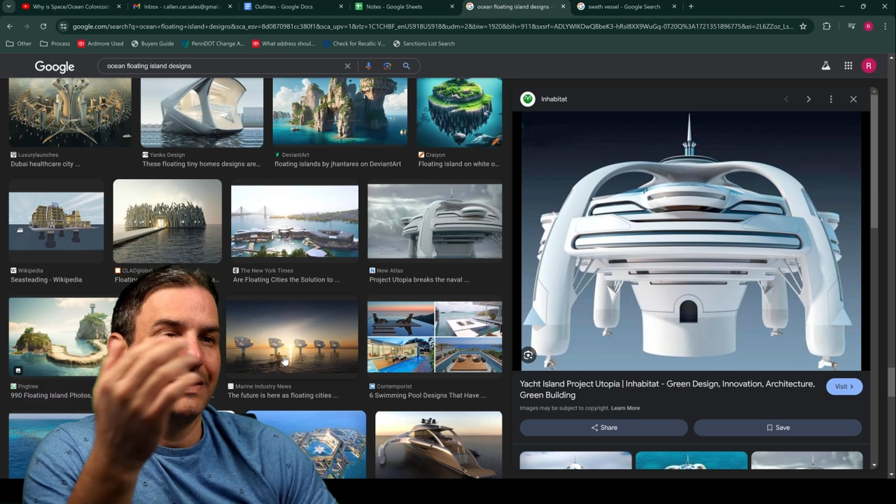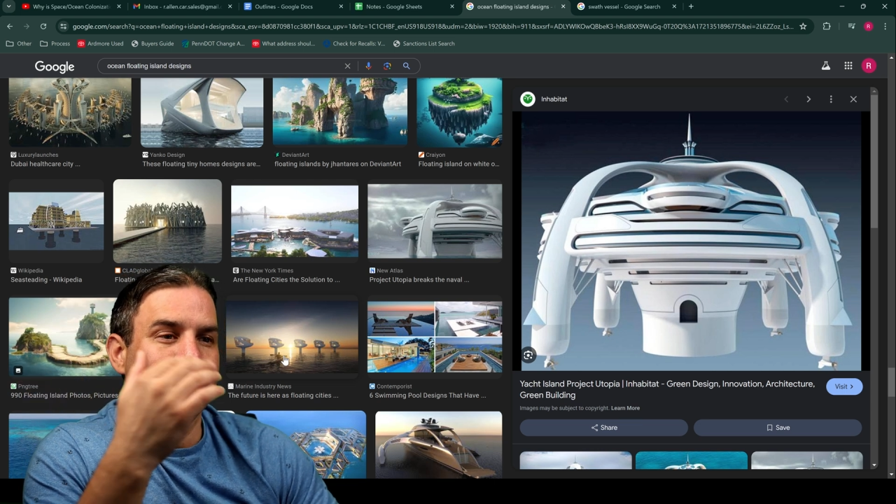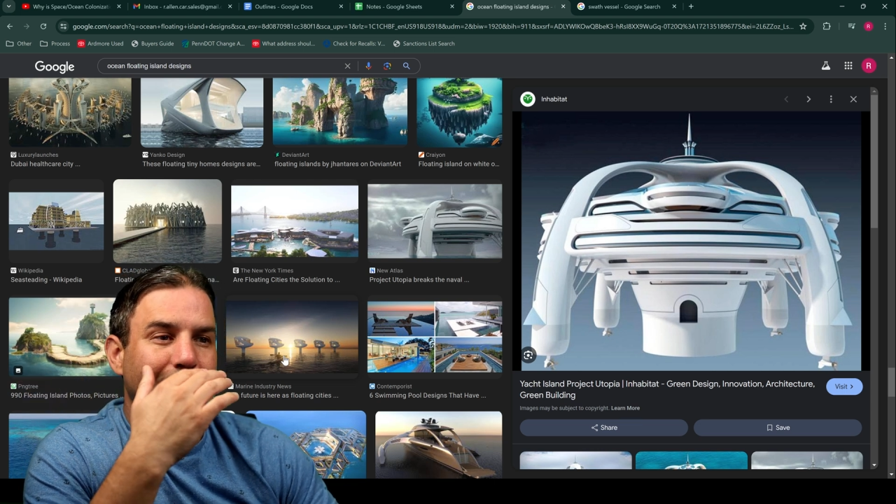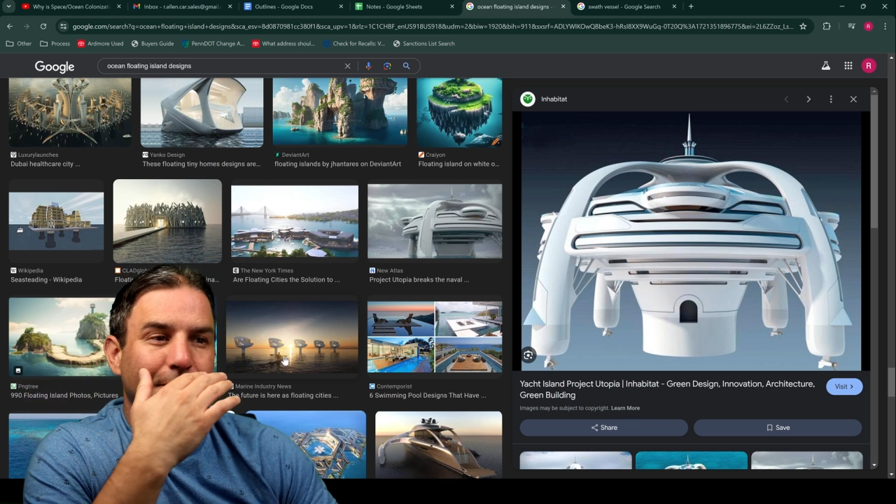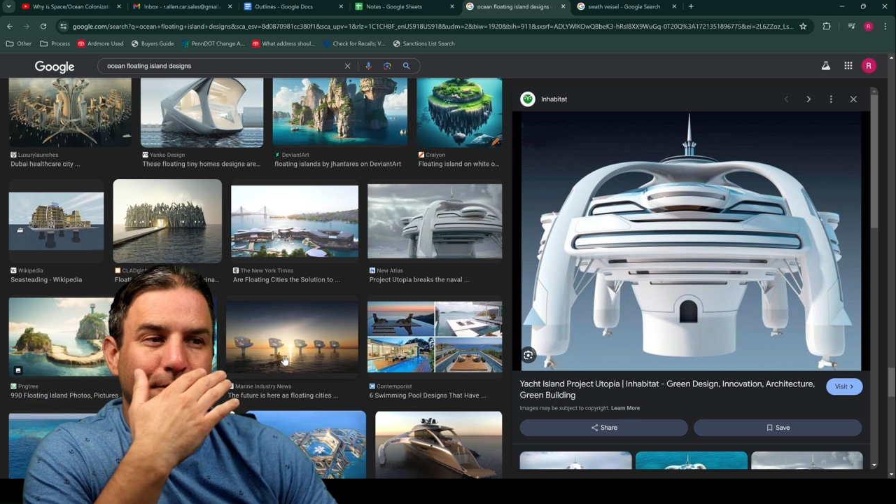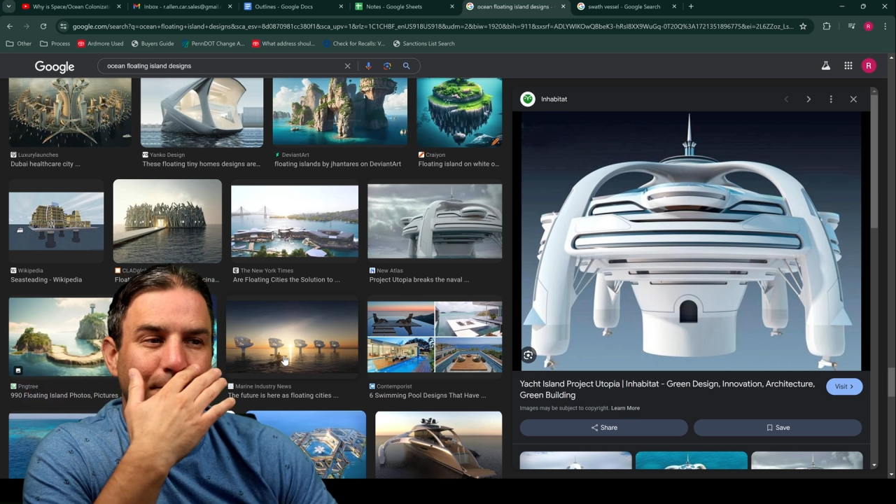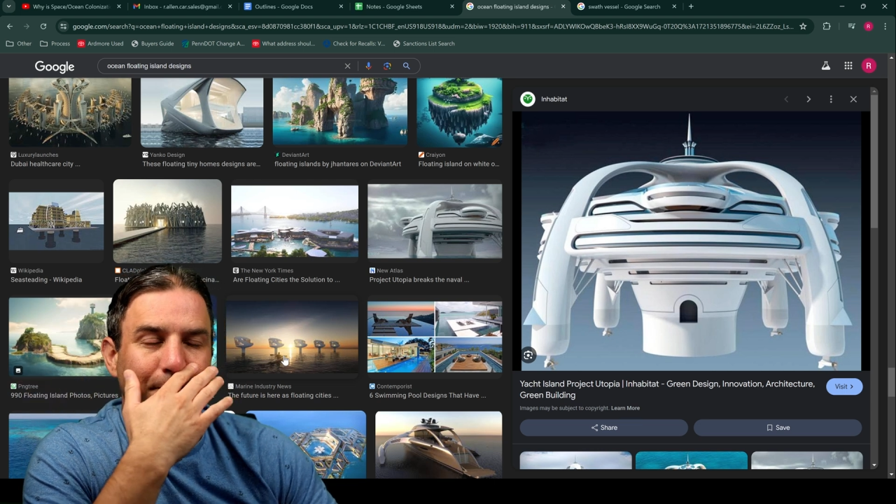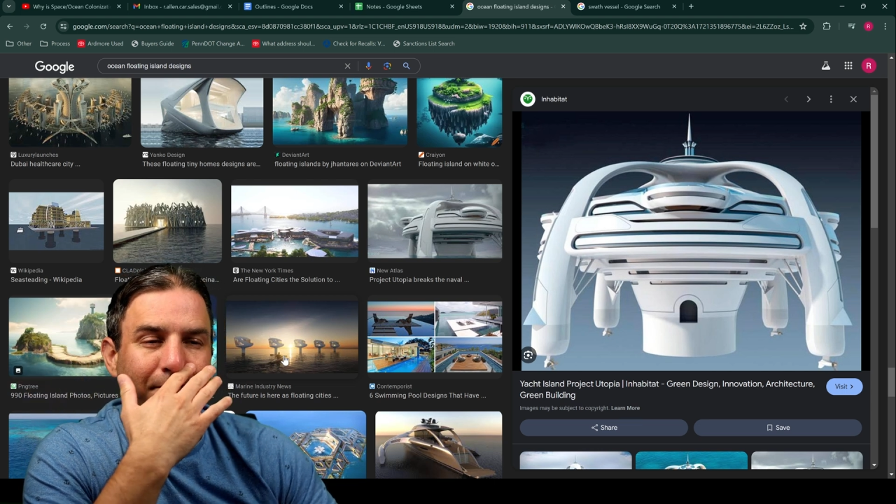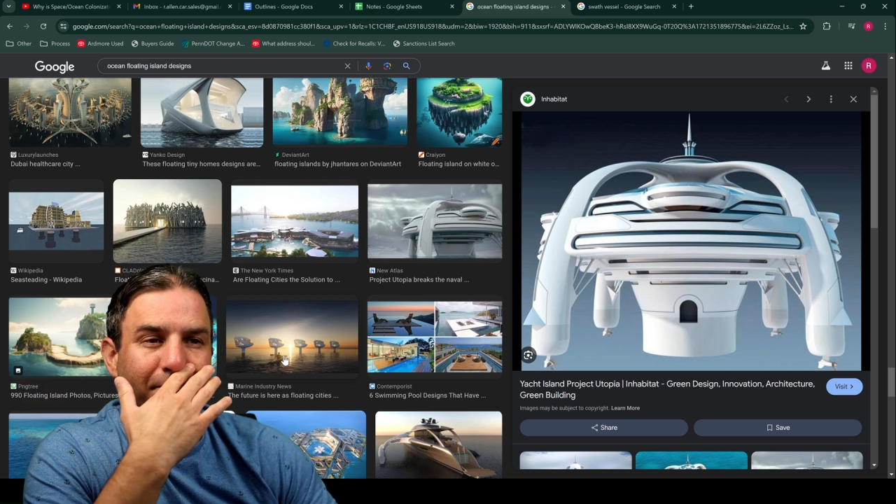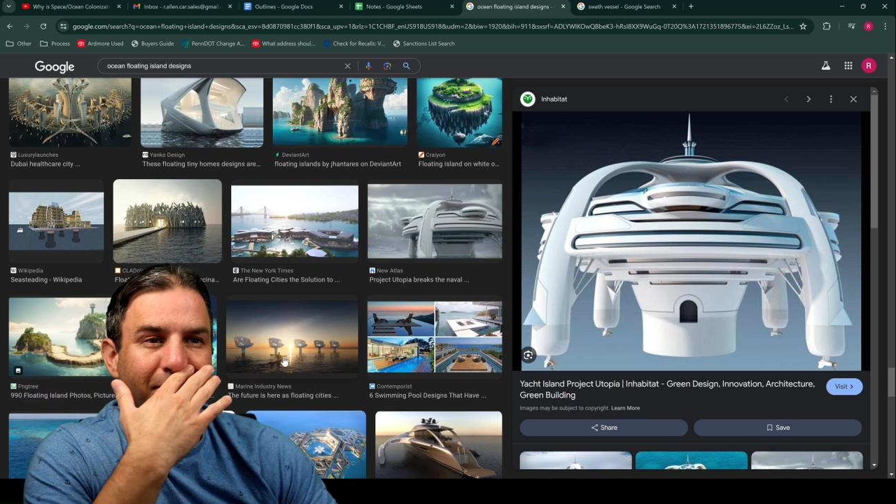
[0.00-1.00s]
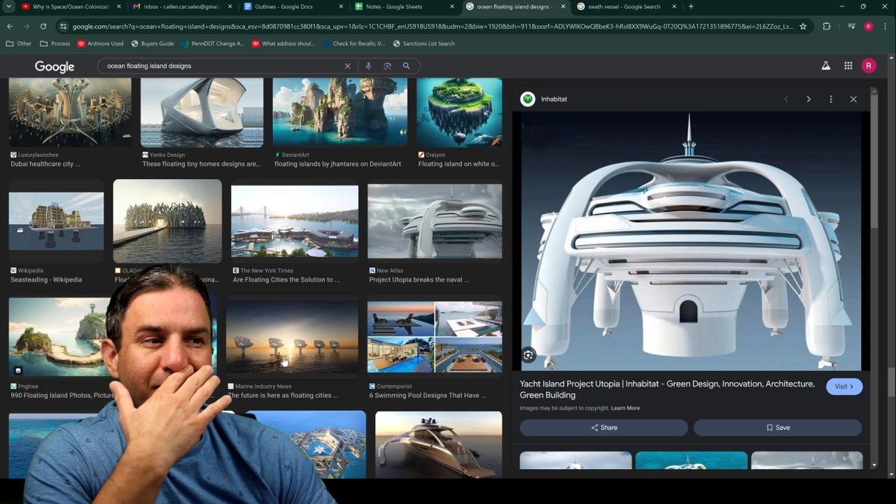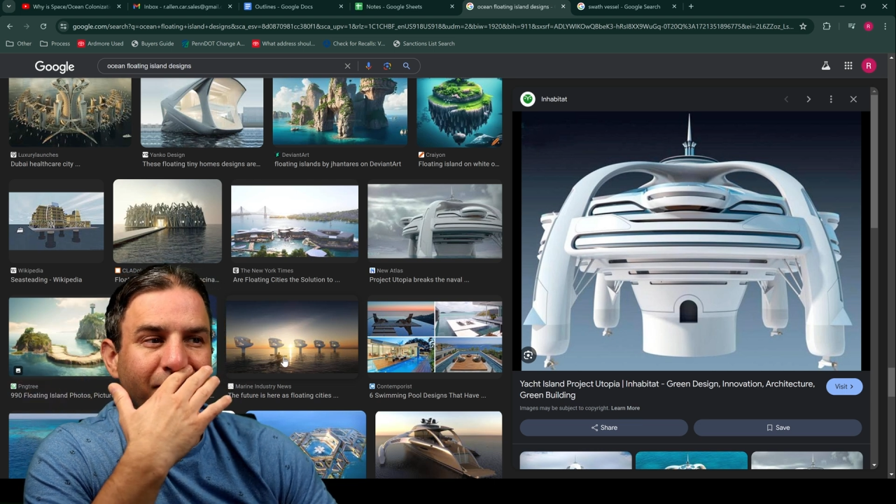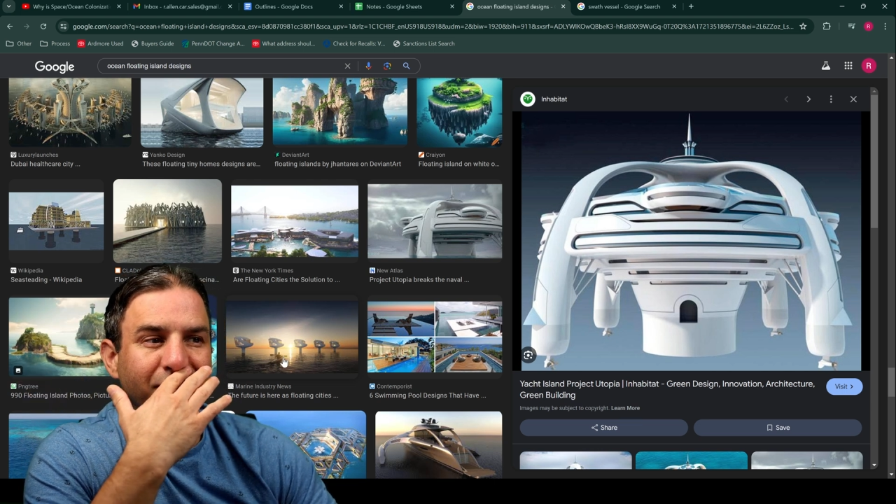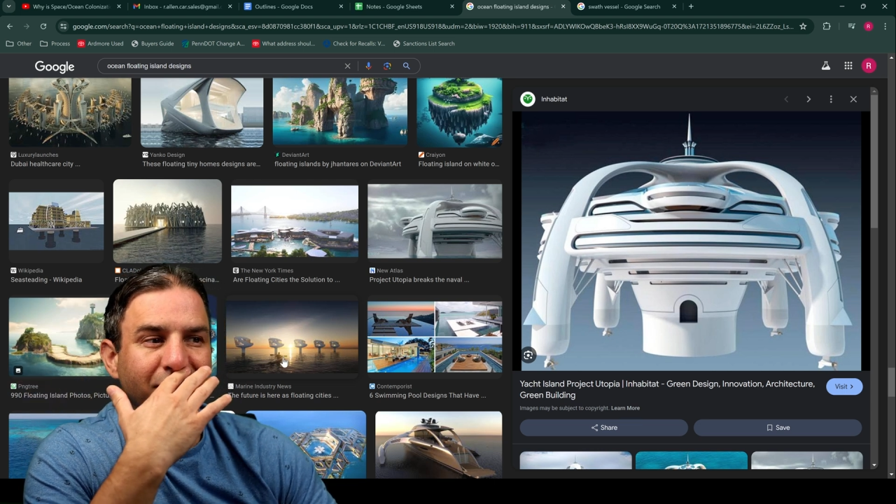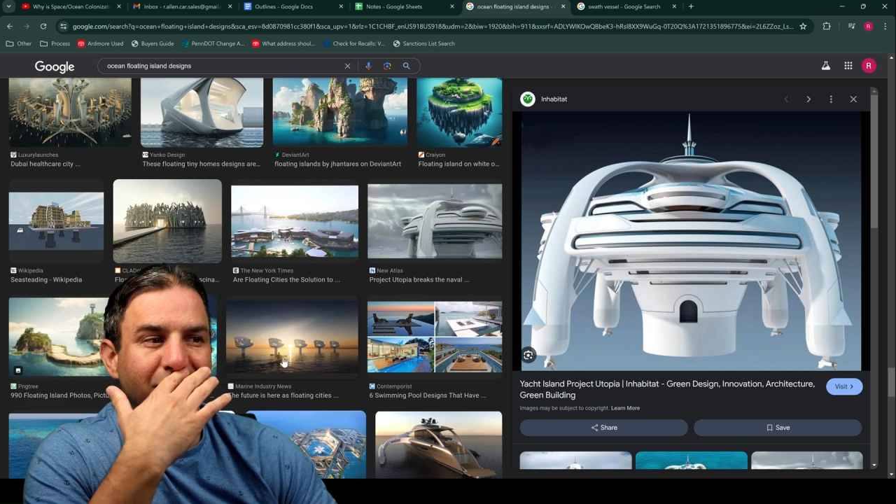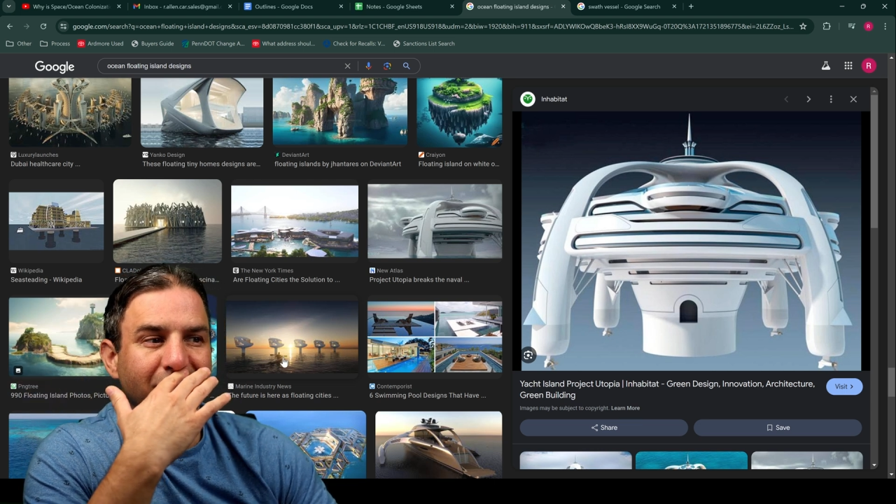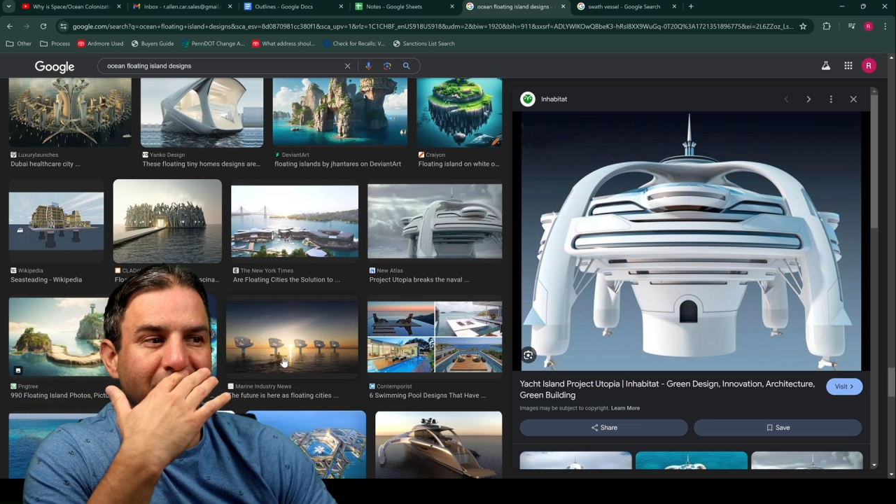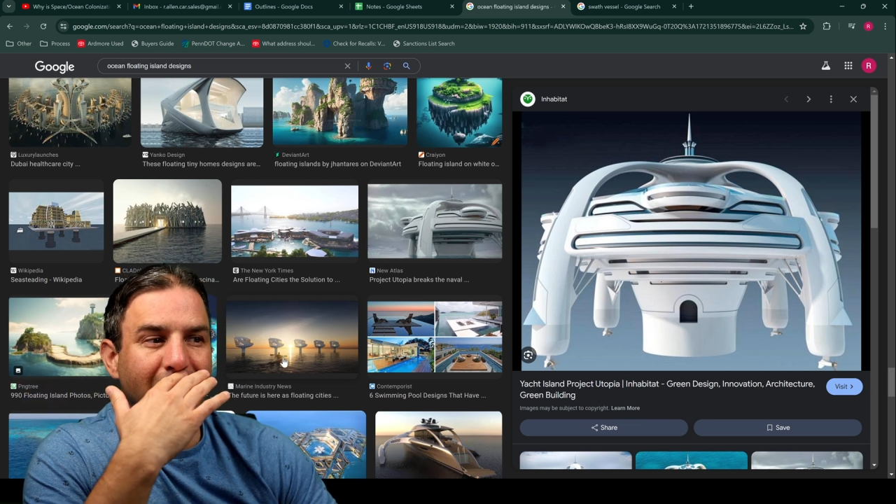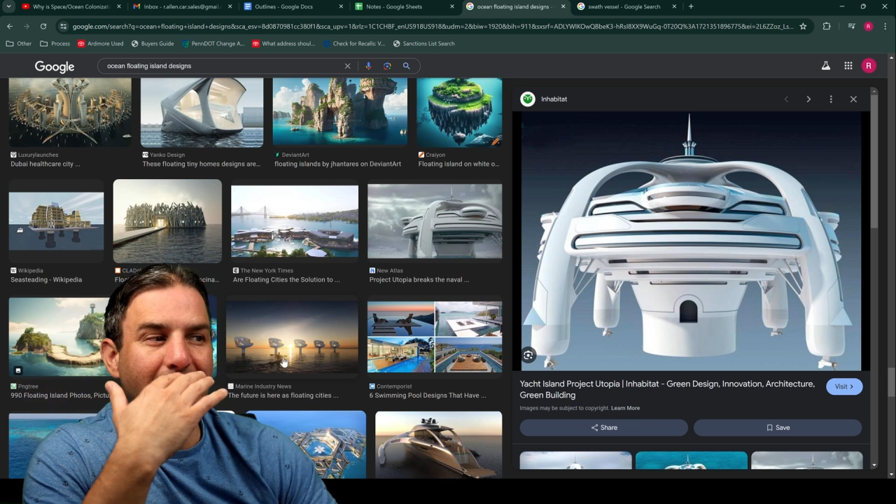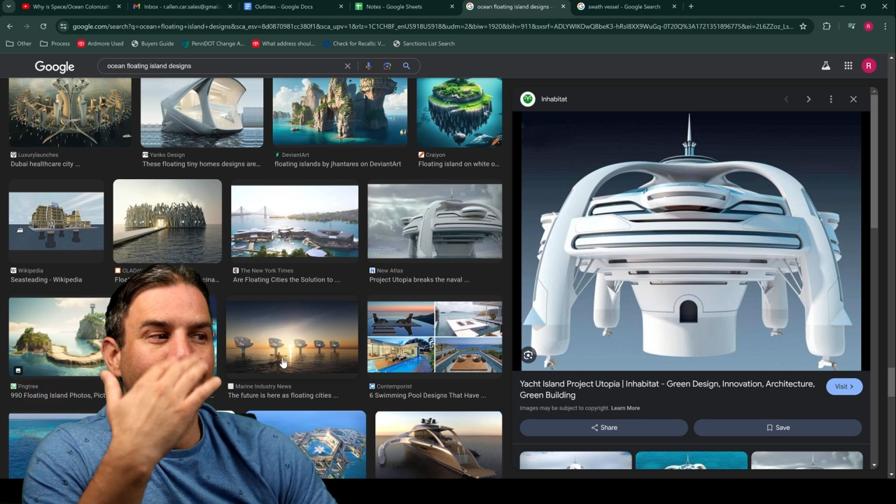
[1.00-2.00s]
Um,
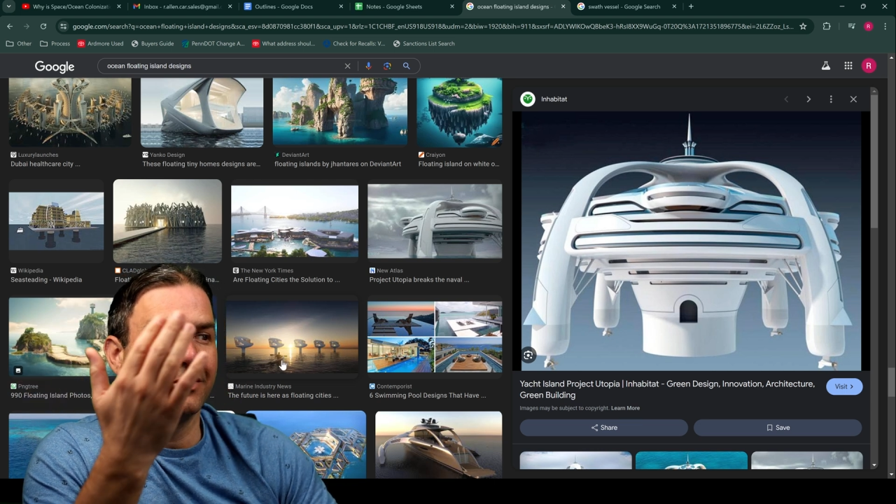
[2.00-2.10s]
I mean,